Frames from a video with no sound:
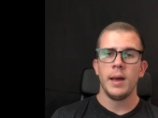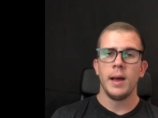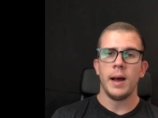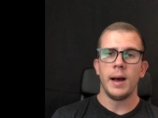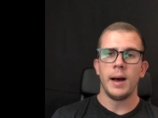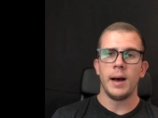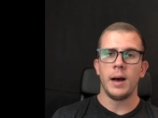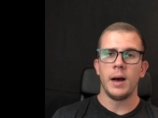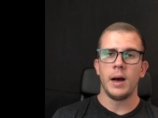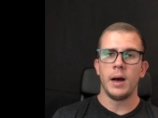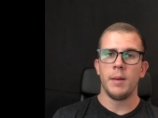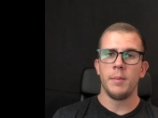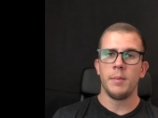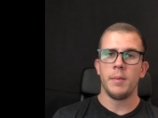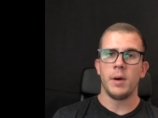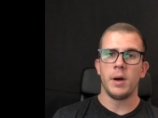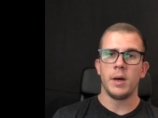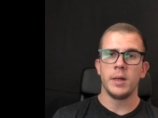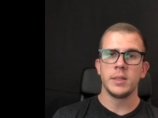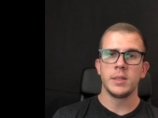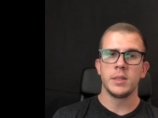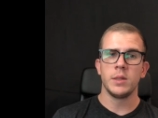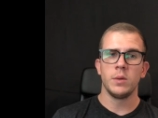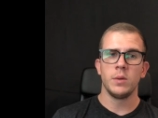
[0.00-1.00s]

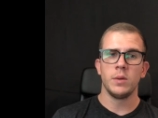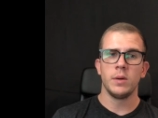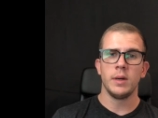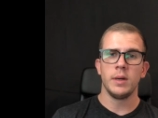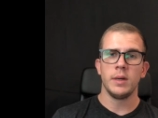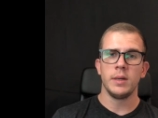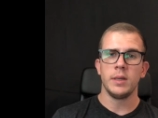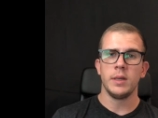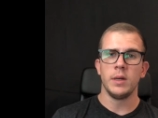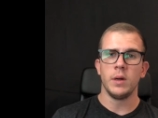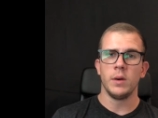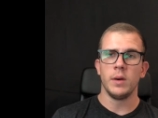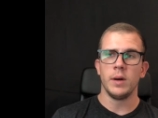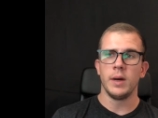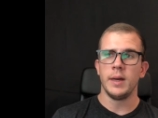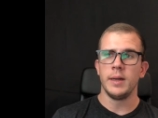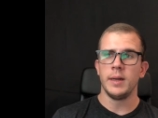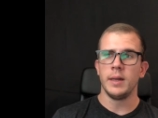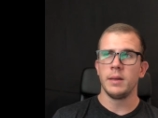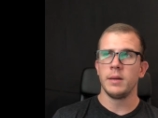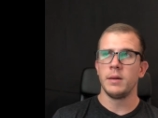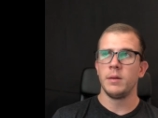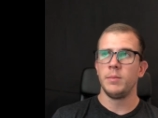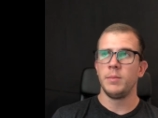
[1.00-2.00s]
Also,
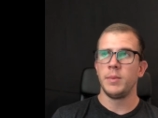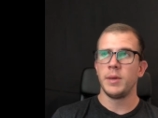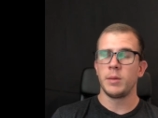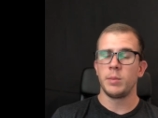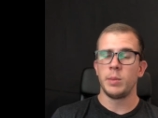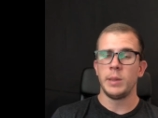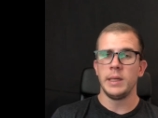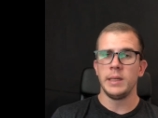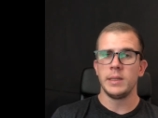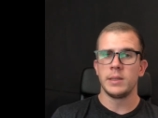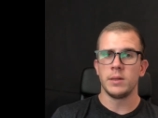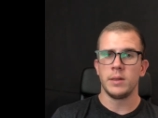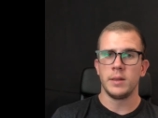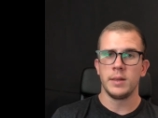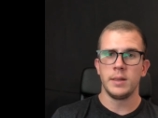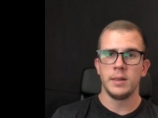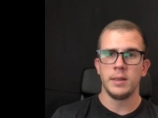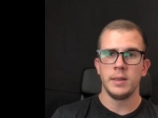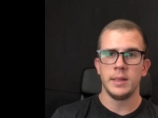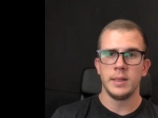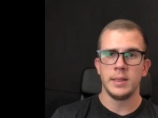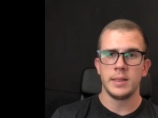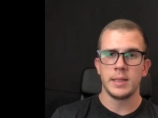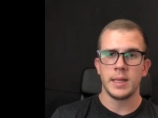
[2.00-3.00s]
another big piece on
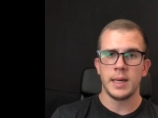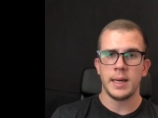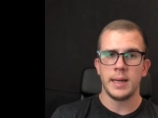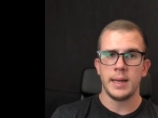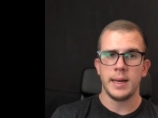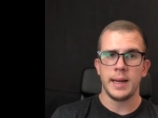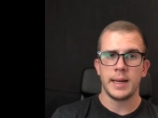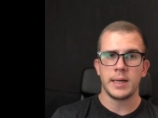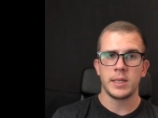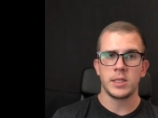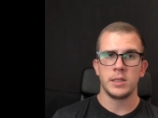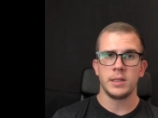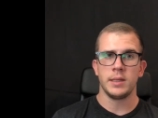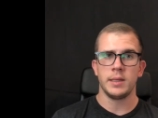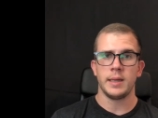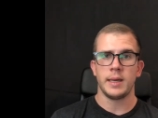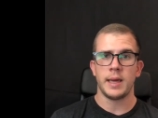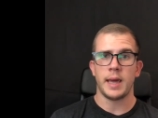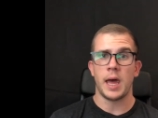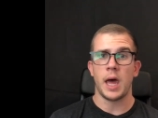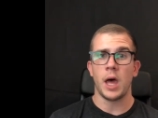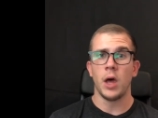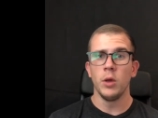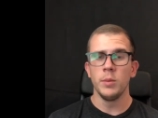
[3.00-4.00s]
it is that it actually
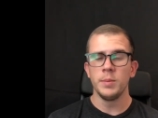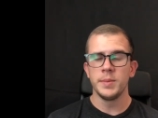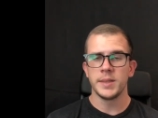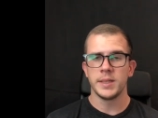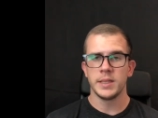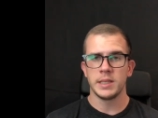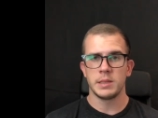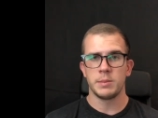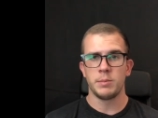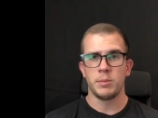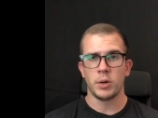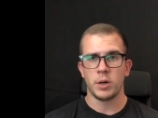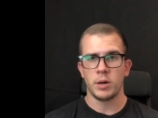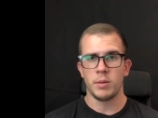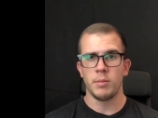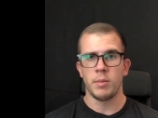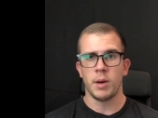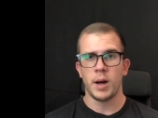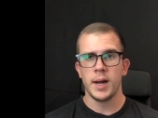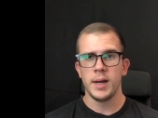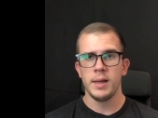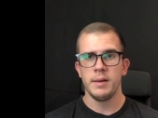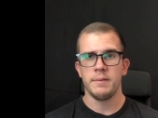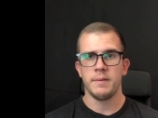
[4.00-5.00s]
helps us burn
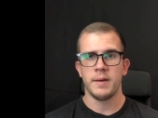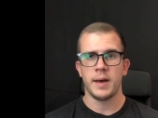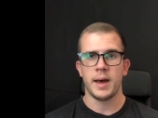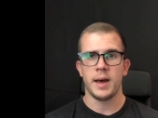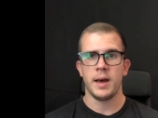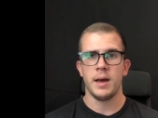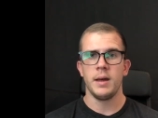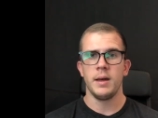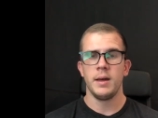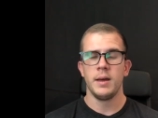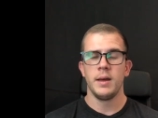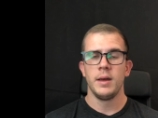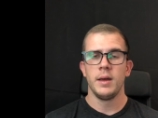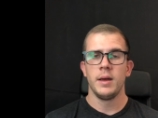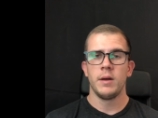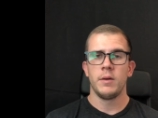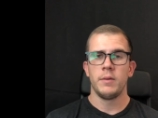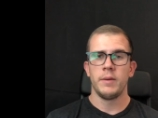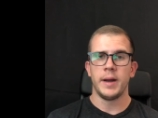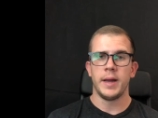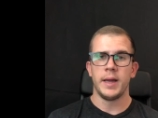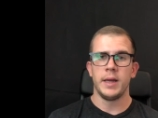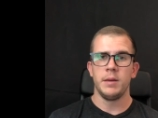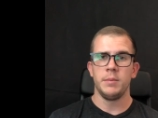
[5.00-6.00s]
body fat,
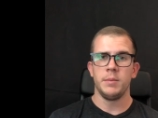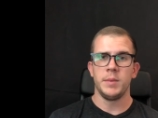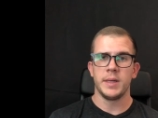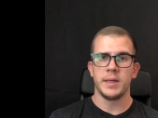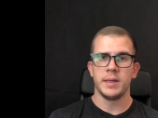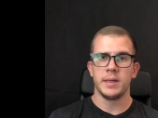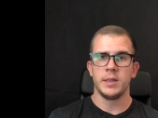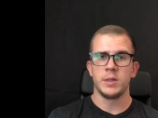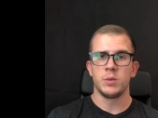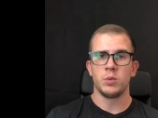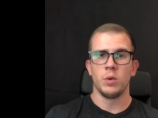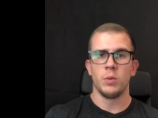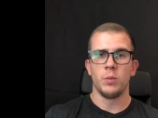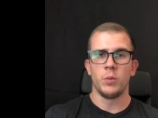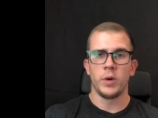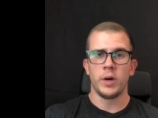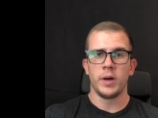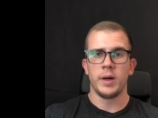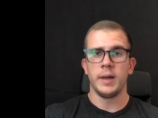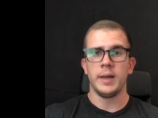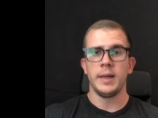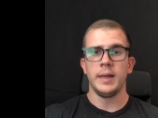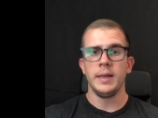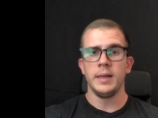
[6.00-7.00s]
right? Because when
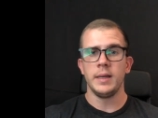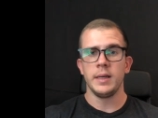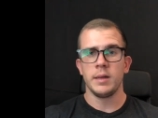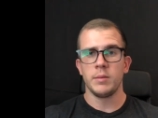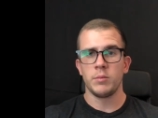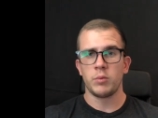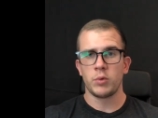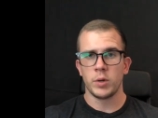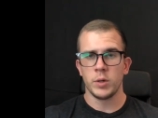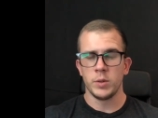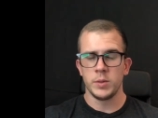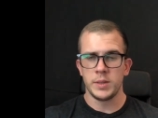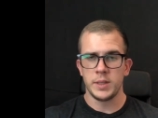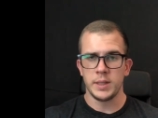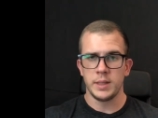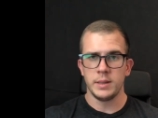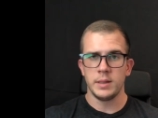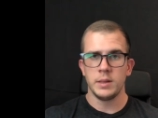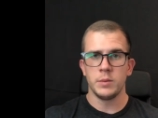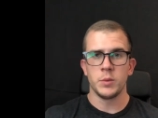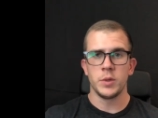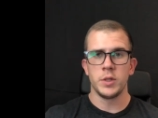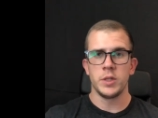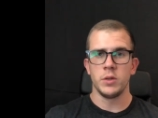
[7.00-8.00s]
we're eating
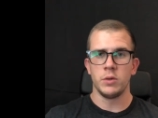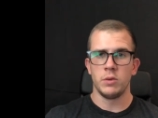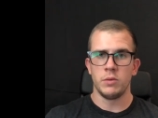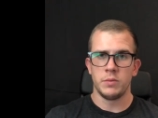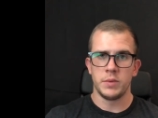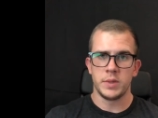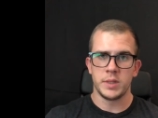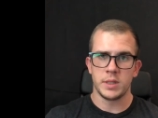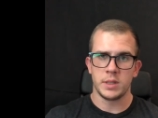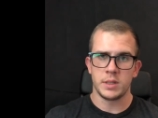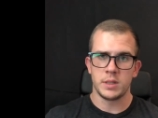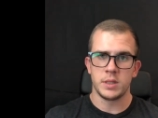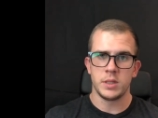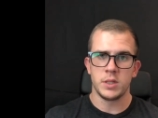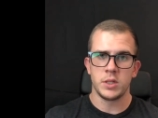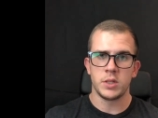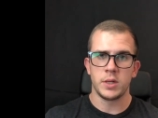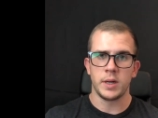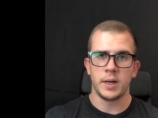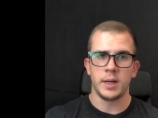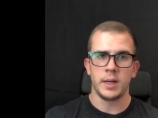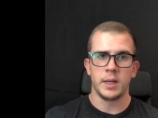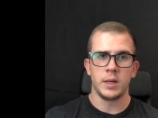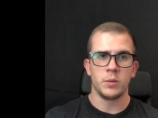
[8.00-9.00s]
protein and we're doing resistance
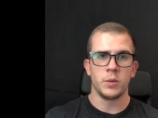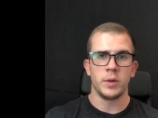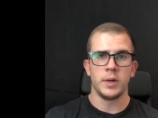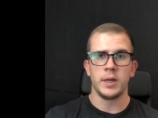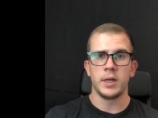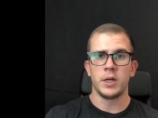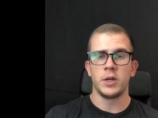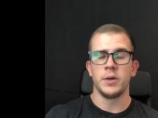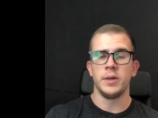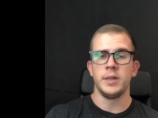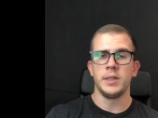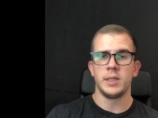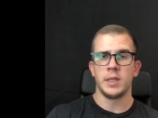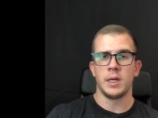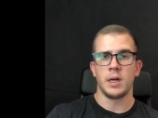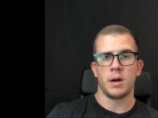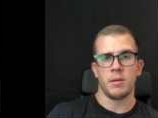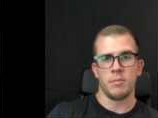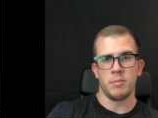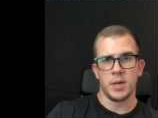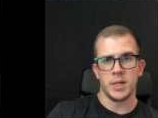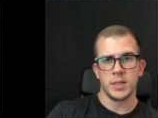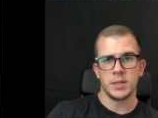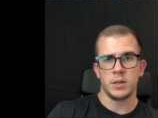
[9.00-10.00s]
training, we're increasing
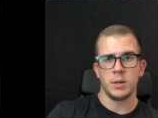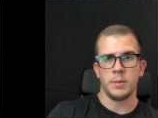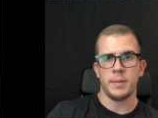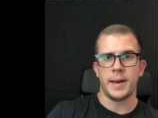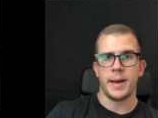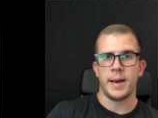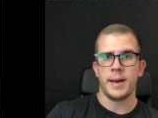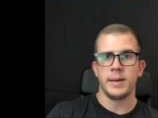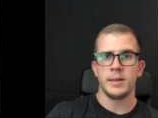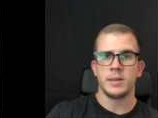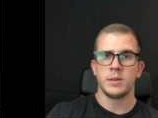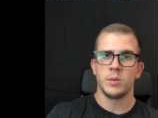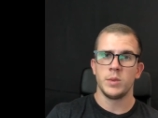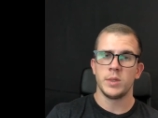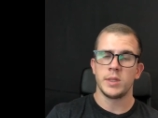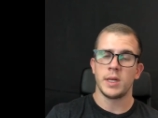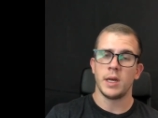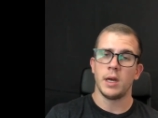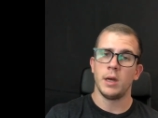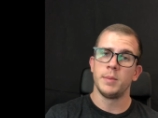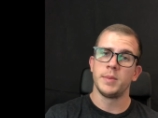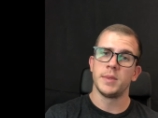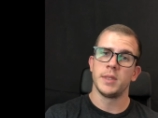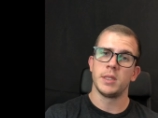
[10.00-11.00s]
our muscle mass, which
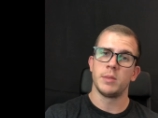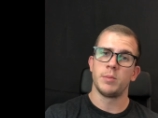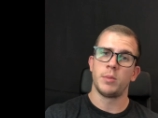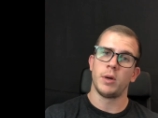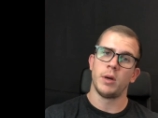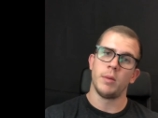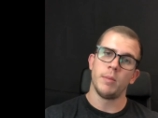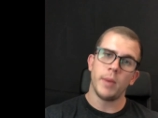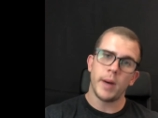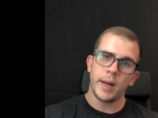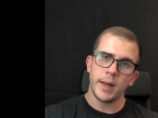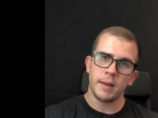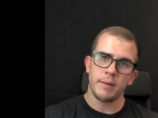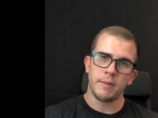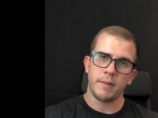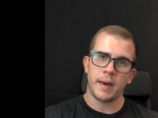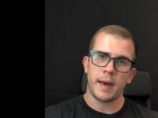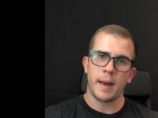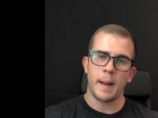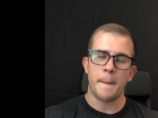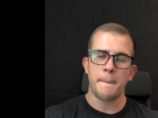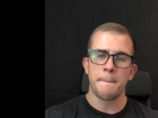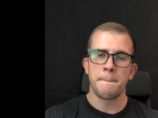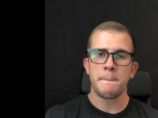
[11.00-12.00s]
helps us burn body
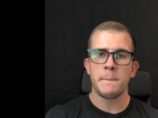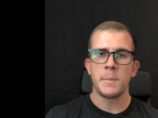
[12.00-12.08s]
fat.